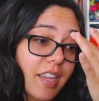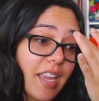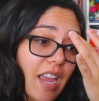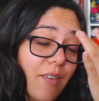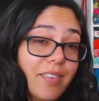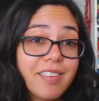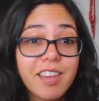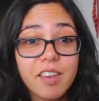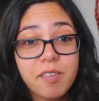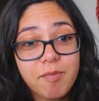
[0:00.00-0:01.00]
I was
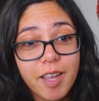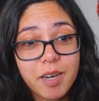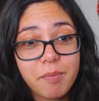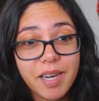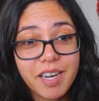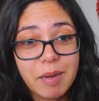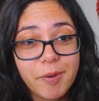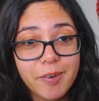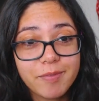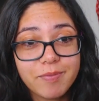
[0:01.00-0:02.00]
thinking of inviting my
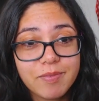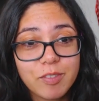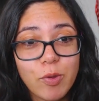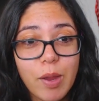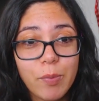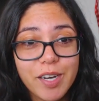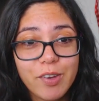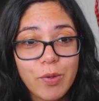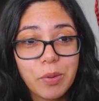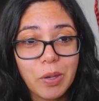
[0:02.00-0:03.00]
neighbor, so I
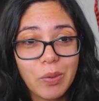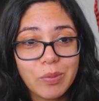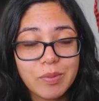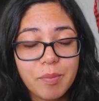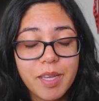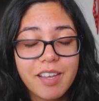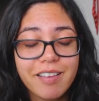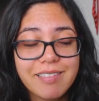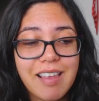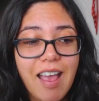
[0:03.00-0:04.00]
wouldn't go alone,
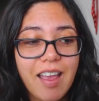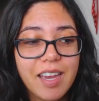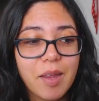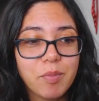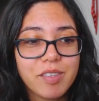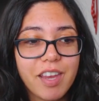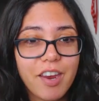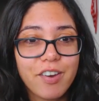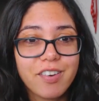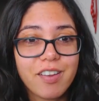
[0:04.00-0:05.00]
because I am
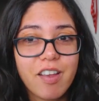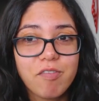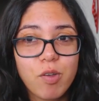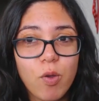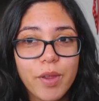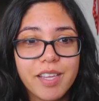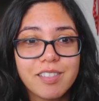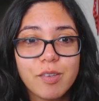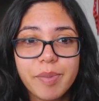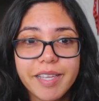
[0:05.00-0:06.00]
scared of
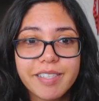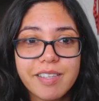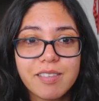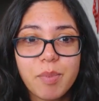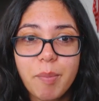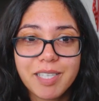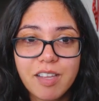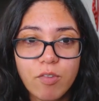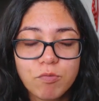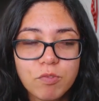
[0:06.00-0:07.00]
going to places by
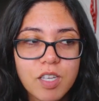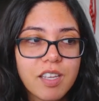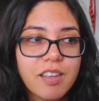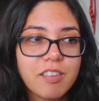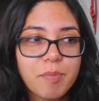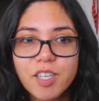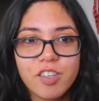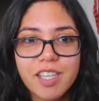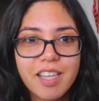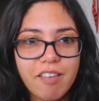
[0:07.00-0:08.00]
myself,
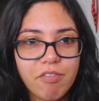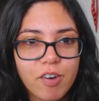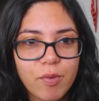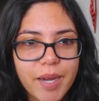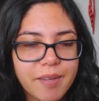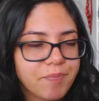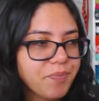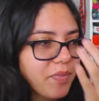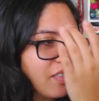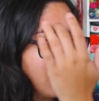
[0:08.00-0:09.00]
especially that far away.
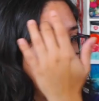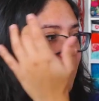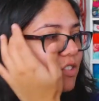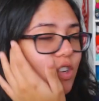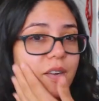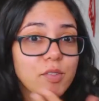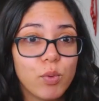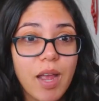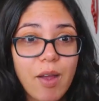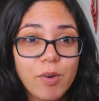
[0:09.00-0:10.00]
Like, drive
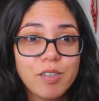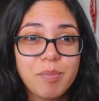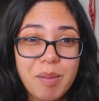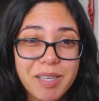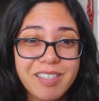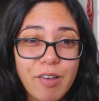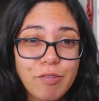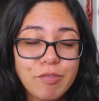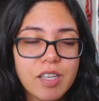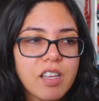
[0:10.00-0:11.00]
2 hours by
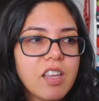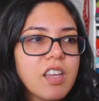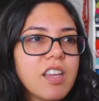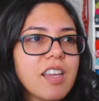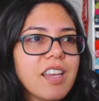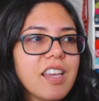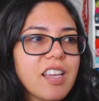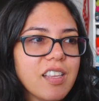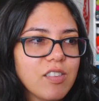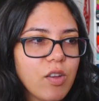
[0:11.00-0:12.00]
myself.
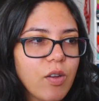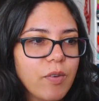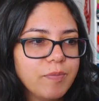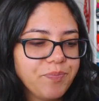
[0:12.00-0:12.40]
So